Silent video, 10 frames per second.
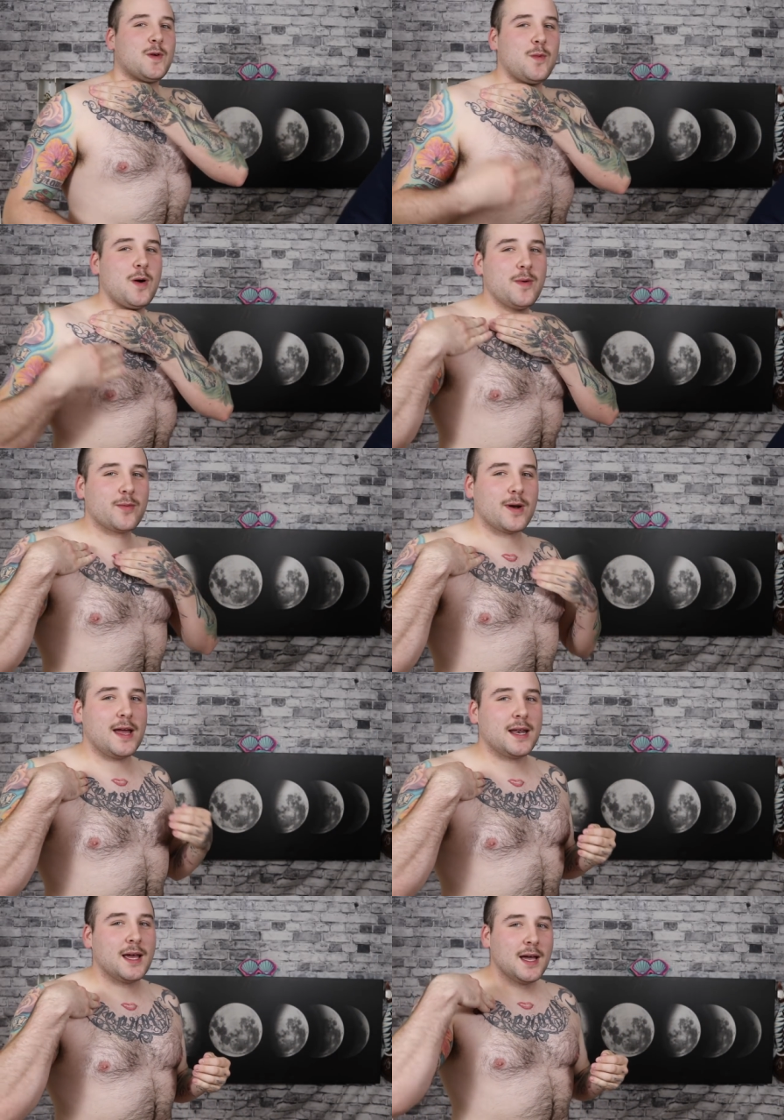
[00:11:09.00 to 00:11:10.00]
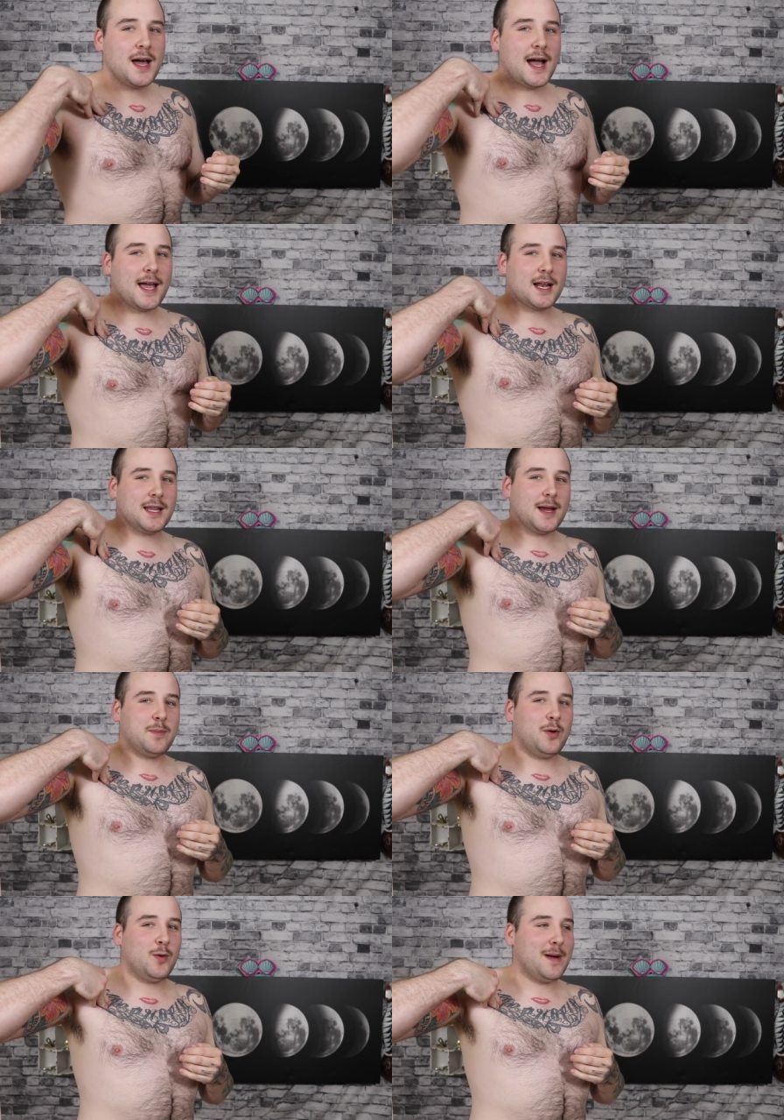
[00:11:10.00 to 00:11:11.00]
from what we read, I gotta like
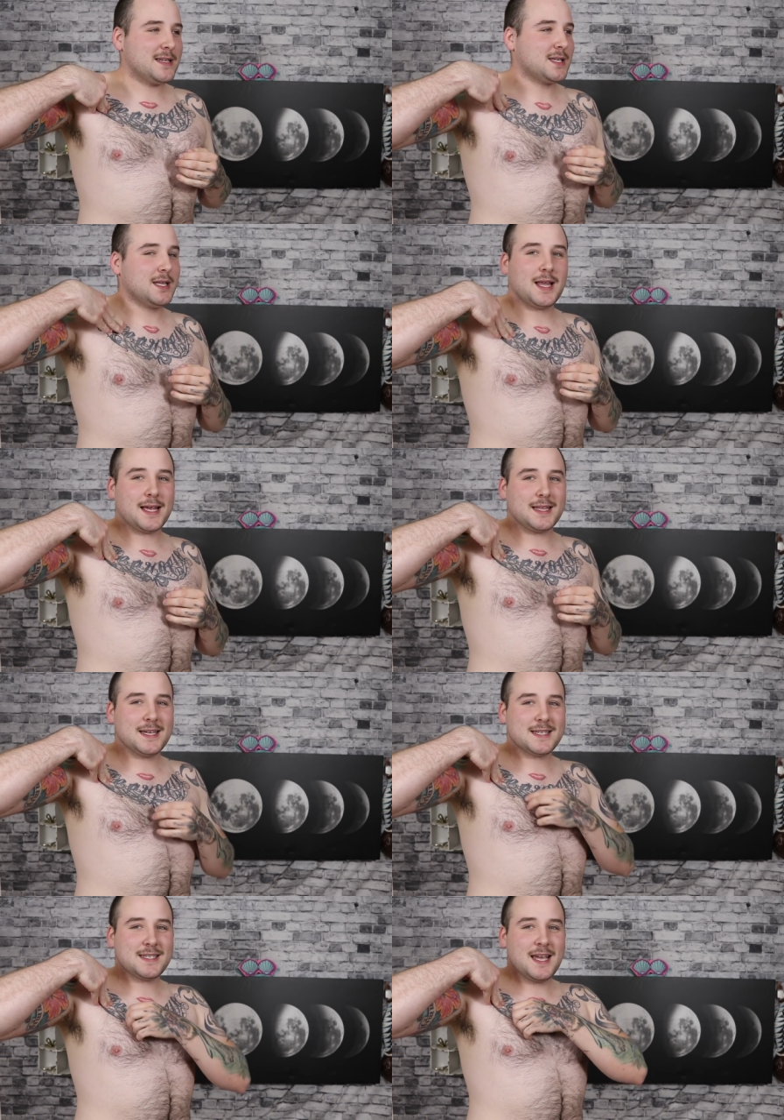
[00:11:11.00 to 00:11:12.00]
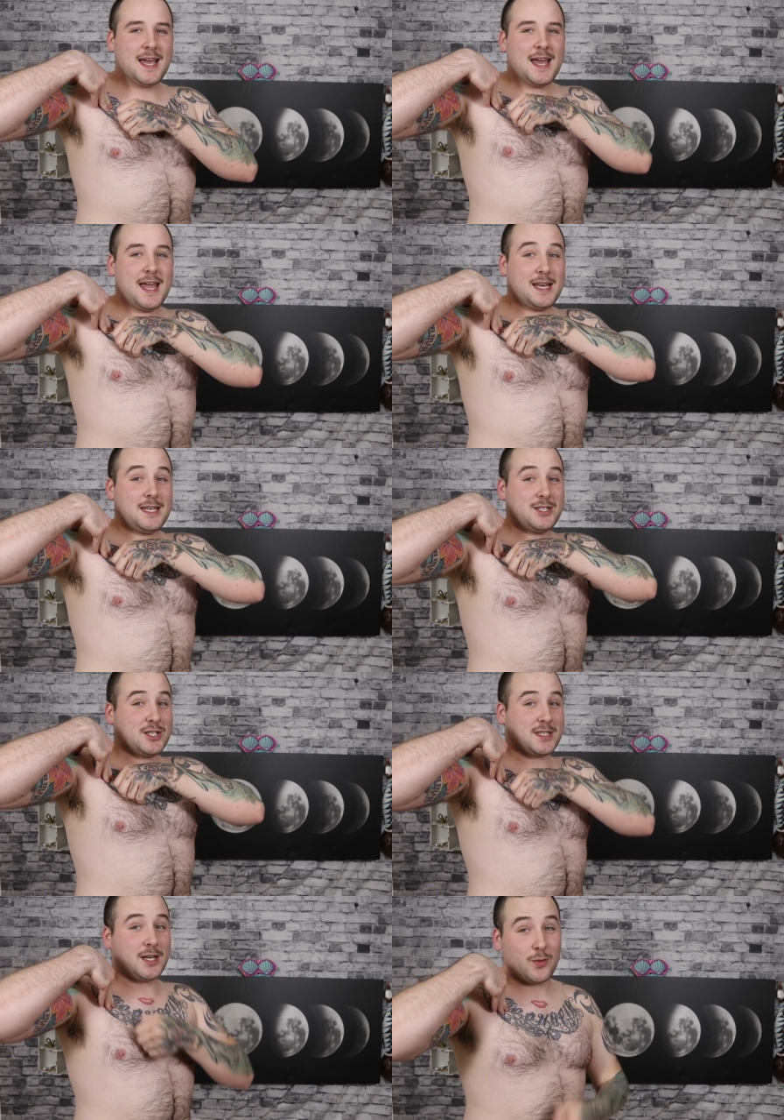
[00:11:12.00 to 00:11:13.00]
pull my skin like this, and he's
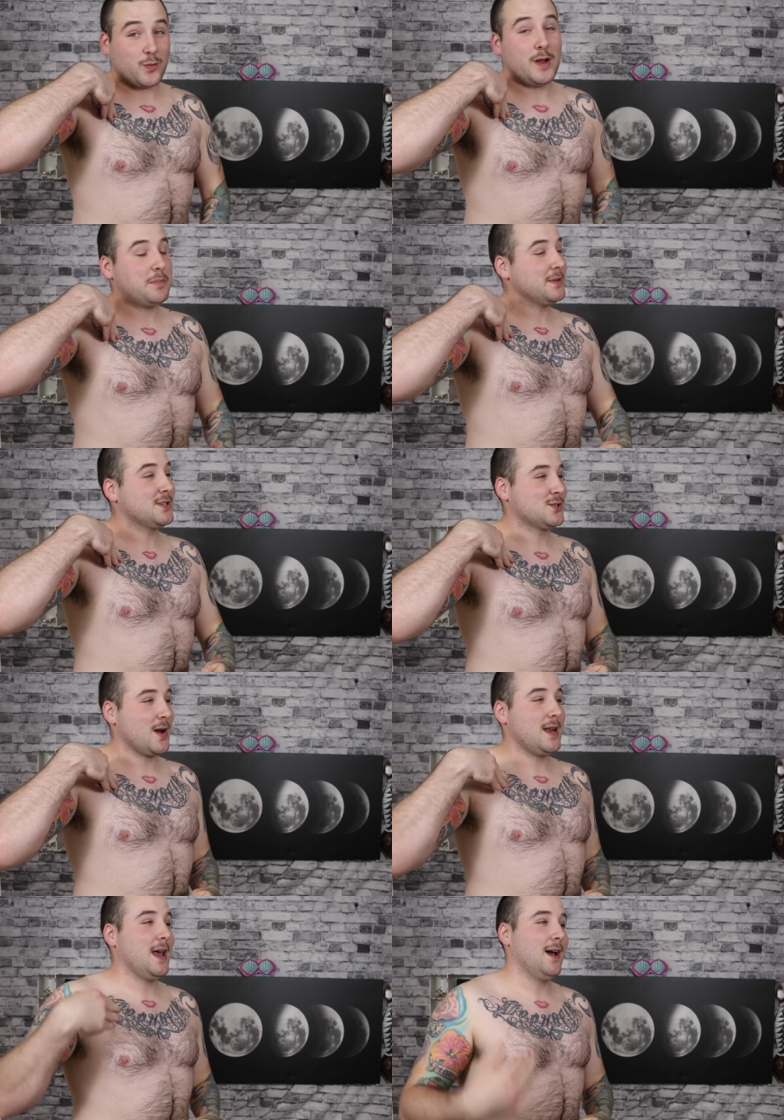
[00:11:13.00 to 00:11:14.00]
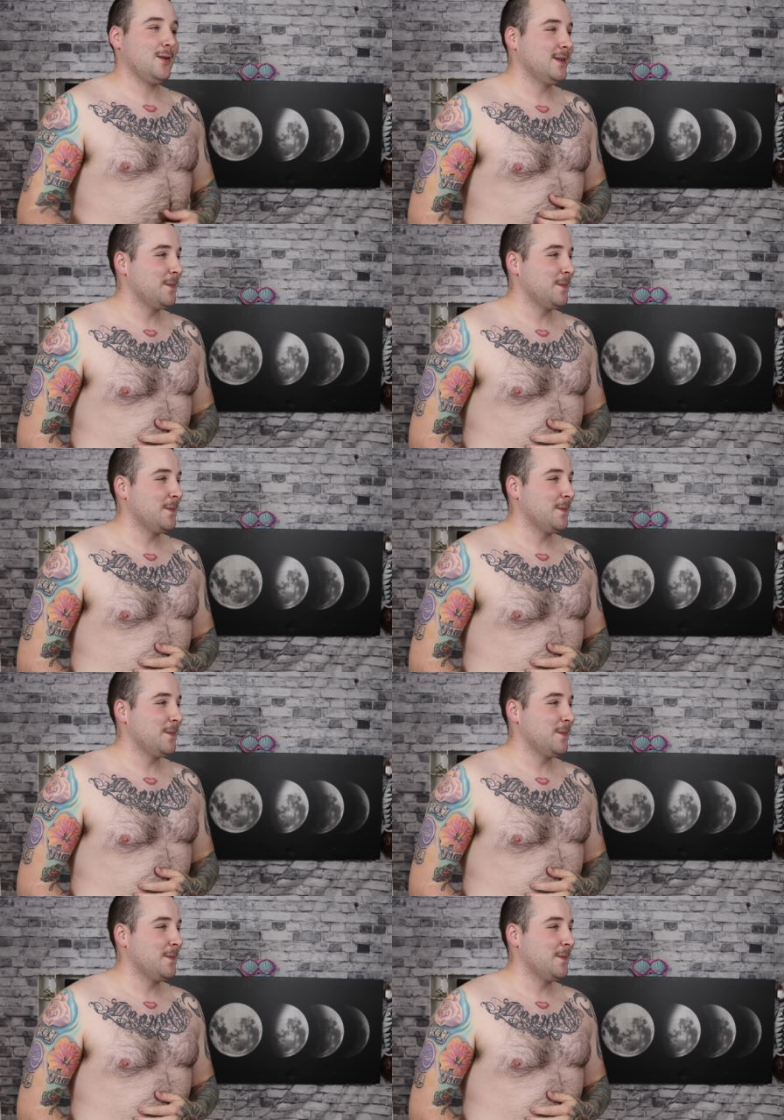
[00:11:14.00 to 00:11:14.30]
just gonna rip straight down.